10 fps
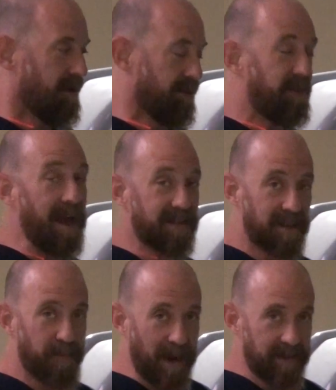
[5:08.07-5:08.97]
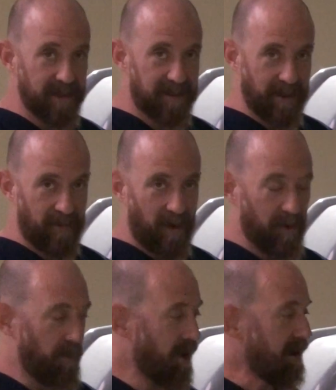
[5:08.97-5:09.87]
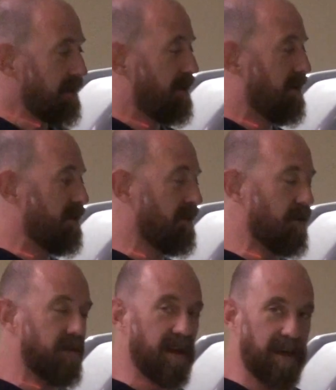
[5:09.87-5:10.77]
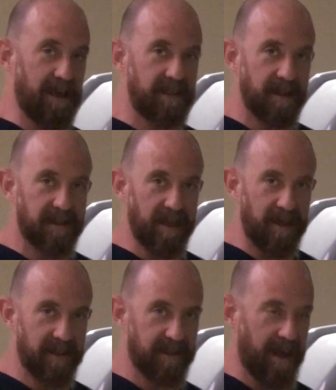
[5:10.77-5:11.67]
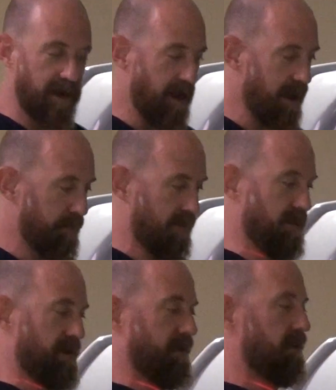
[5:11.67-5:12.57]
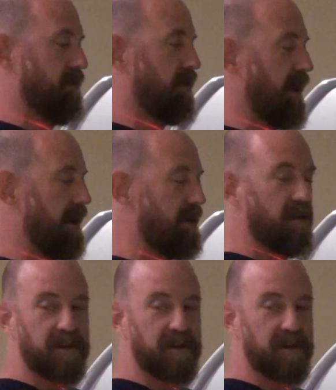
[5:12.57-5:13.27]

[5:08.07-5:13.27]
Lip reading: That's the basics of a whole brain. They're the easiest thing to set up. Okay?